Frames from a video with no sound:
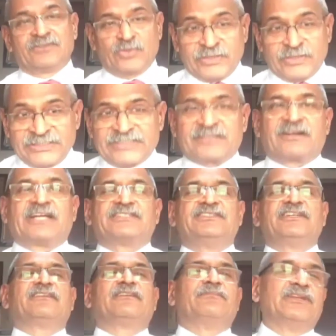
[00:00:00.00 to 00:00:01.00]
the
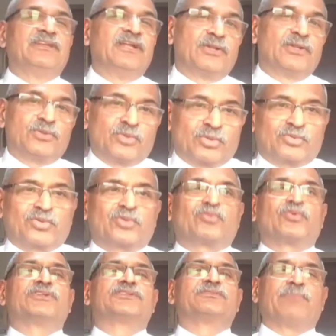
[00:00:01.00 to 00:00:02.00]
Karachi Agreement,
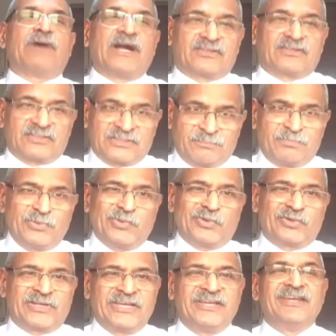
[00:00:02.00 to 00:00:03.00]
Turtuk was part of the
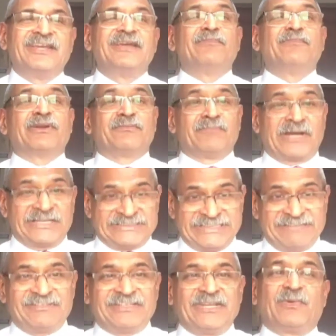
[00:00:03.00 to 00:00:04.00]
POK, but by
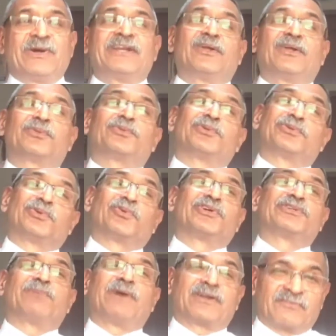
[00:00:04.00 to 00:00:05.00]
71, now Turtuk
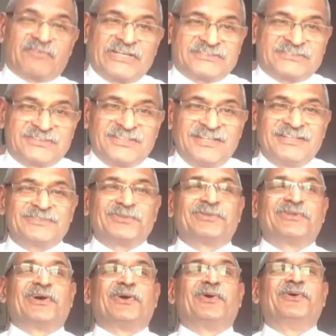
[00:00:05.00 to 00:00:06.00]
was part of us.
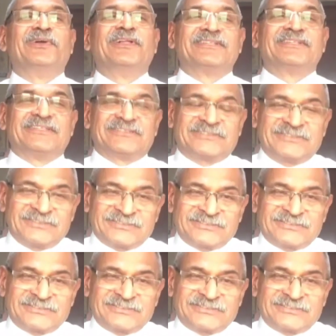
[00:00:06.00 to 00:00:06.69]
So now the